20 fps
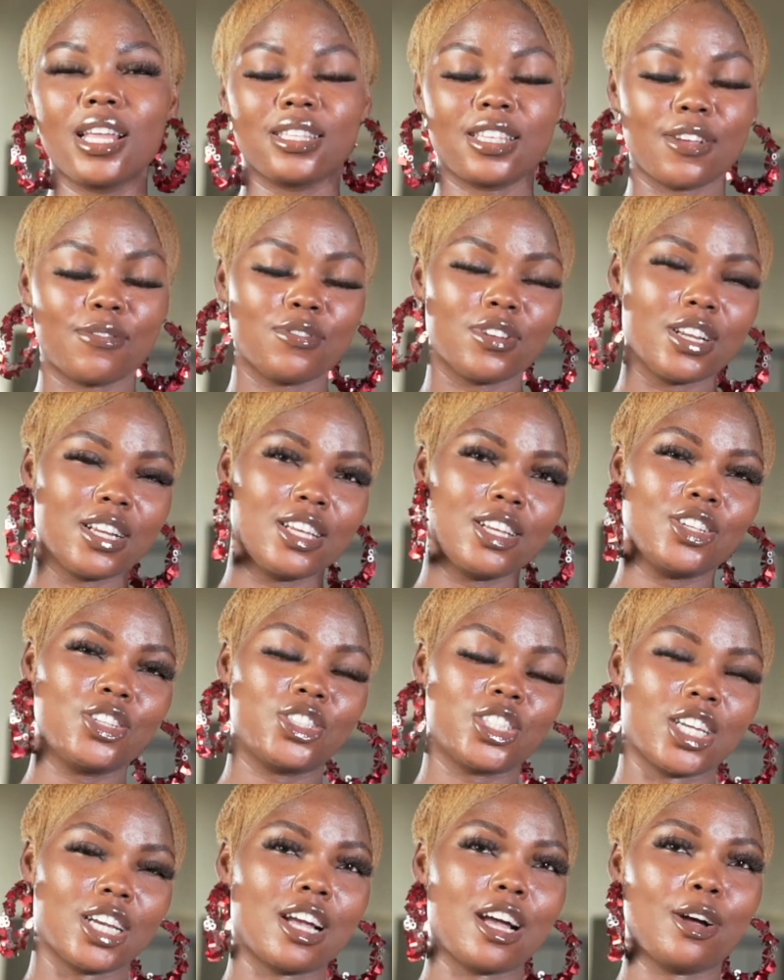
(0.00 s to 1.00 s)
Definitely
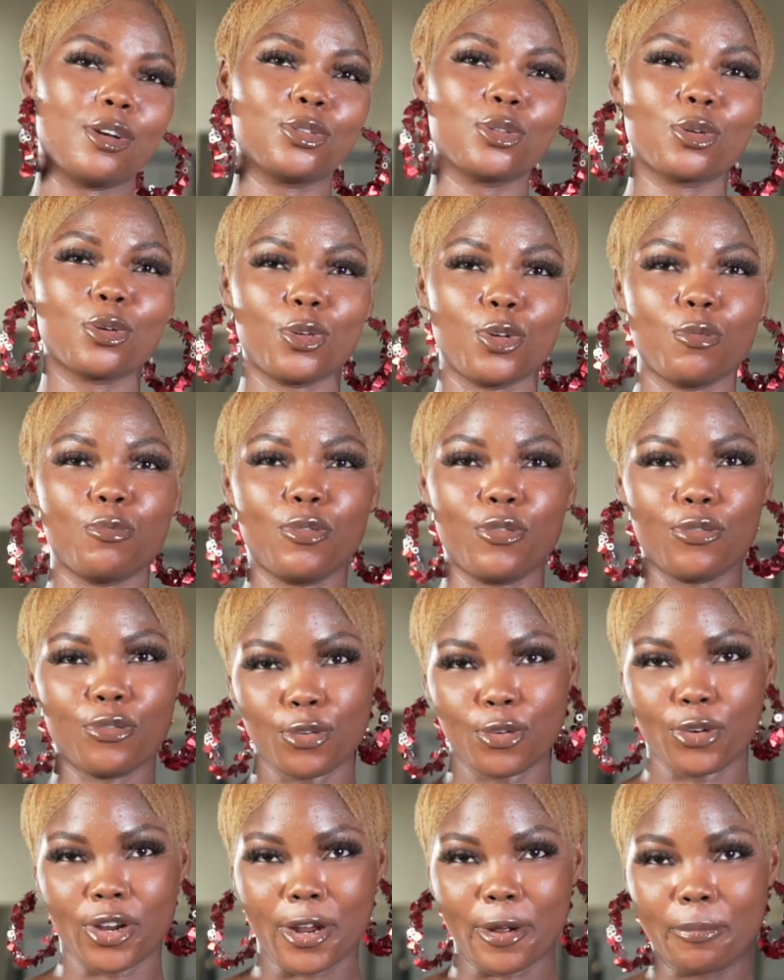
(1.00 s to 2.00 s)
check out Club
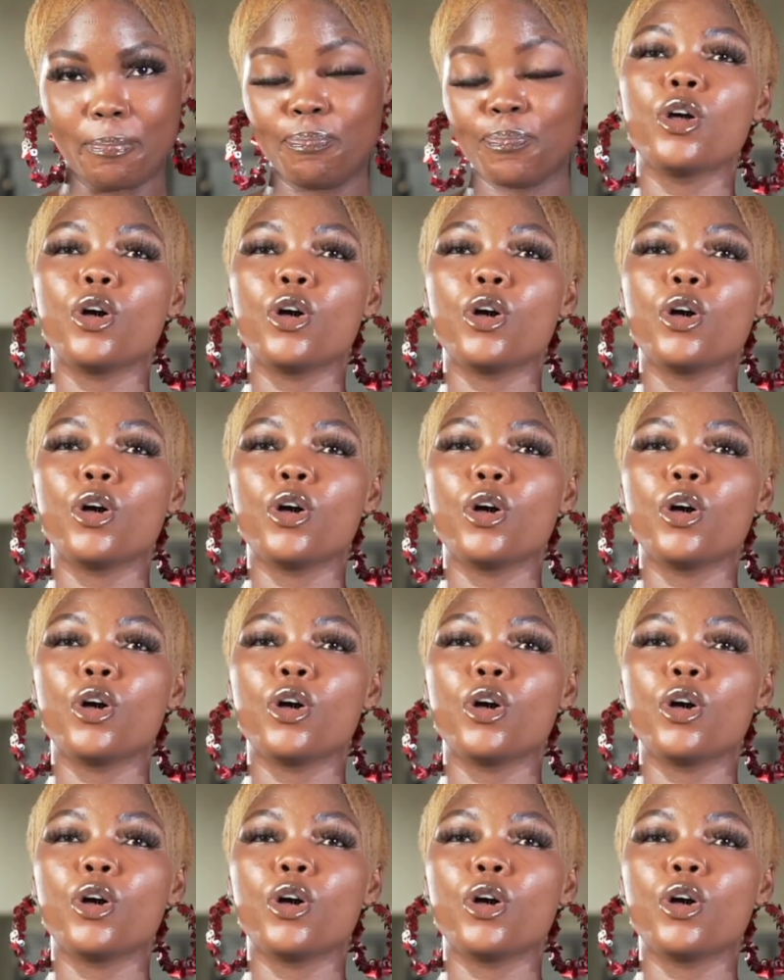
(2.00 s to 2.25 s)
Euphoria.